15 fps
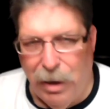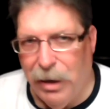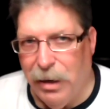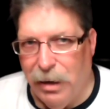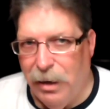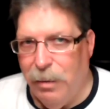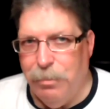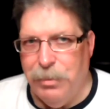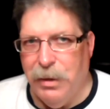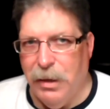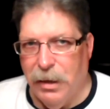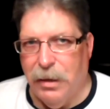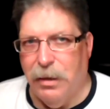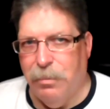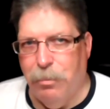
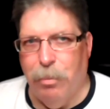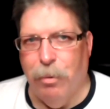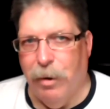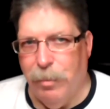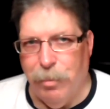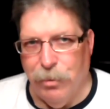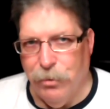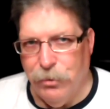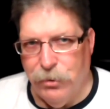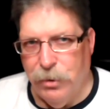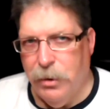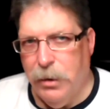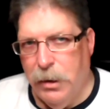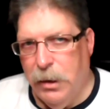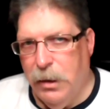apocalyptic
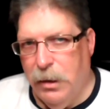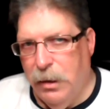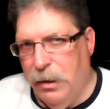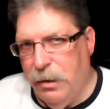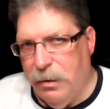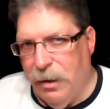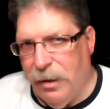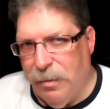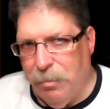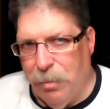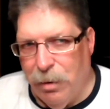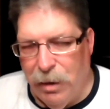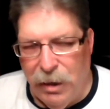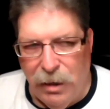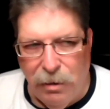preppers
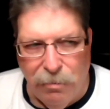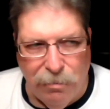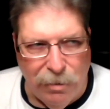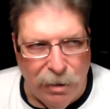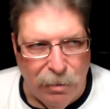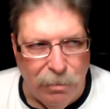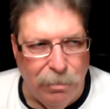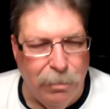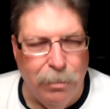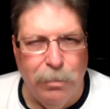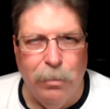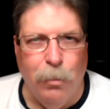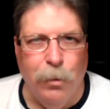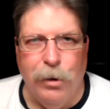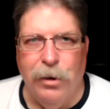that believe that
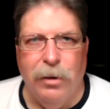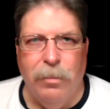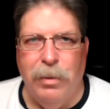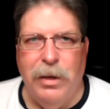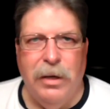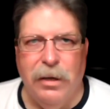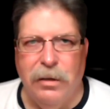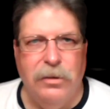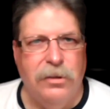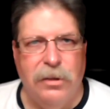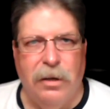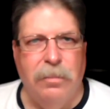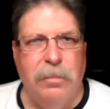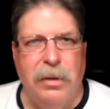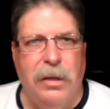we're going to be
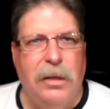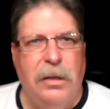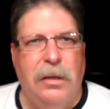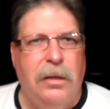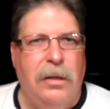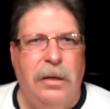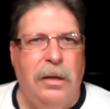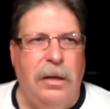in some